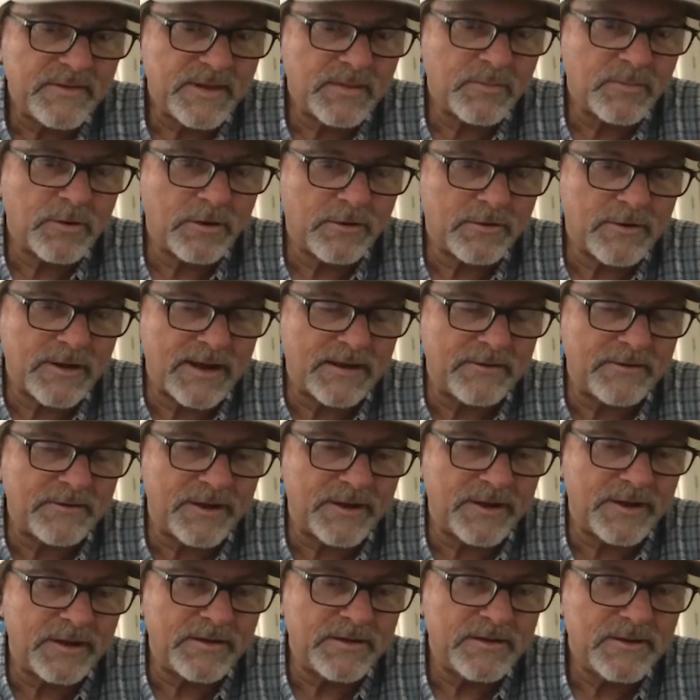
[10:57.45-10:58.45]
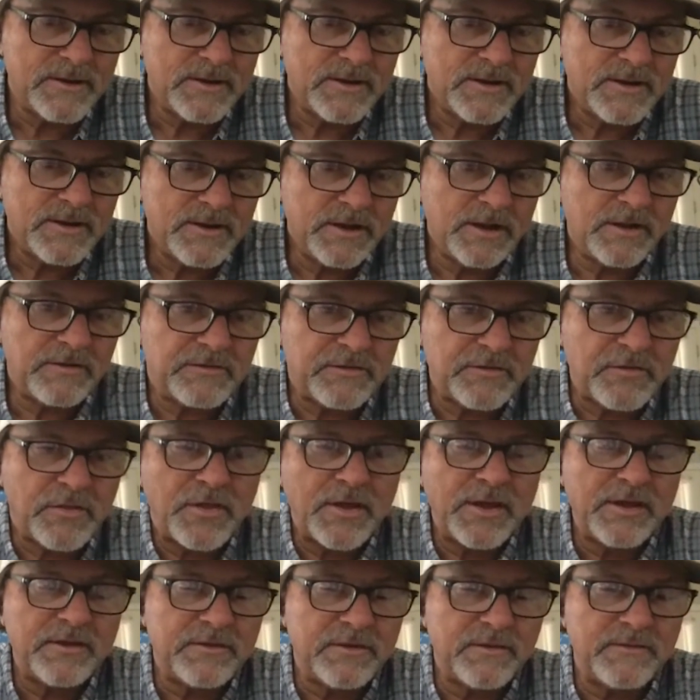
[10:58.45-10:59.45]
They broke ground on it. So
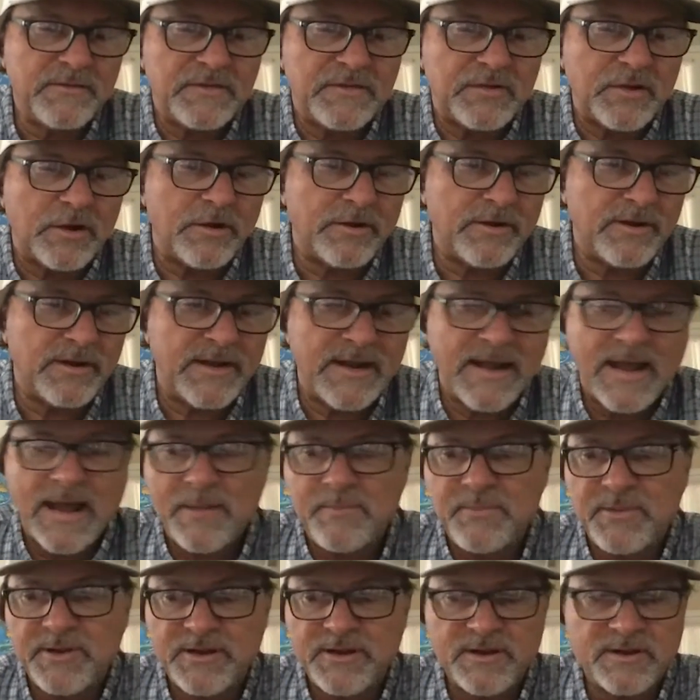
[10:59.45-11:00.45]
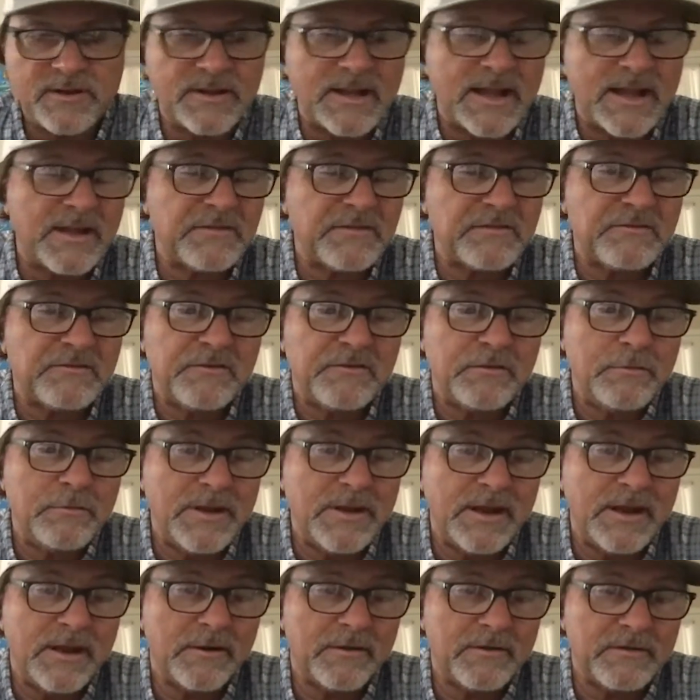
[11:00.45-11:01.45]
things have started to happen in the last 2
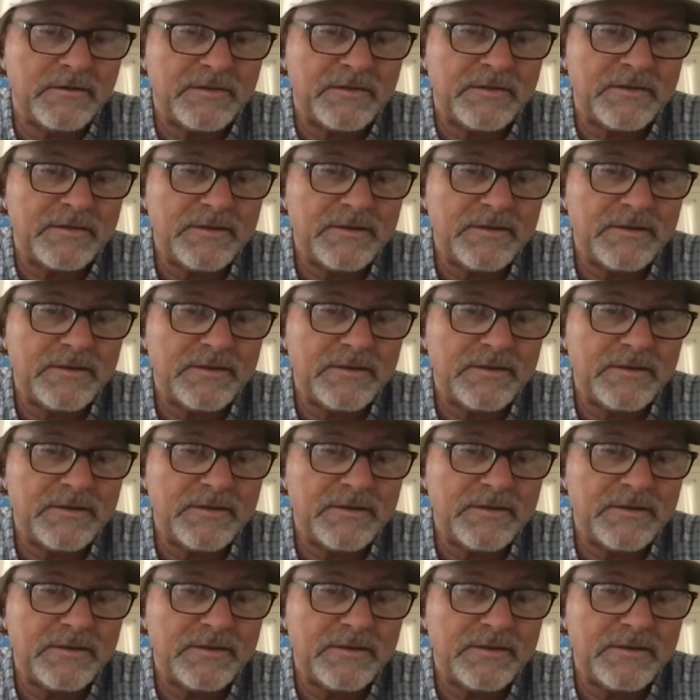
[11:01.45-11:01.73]
years.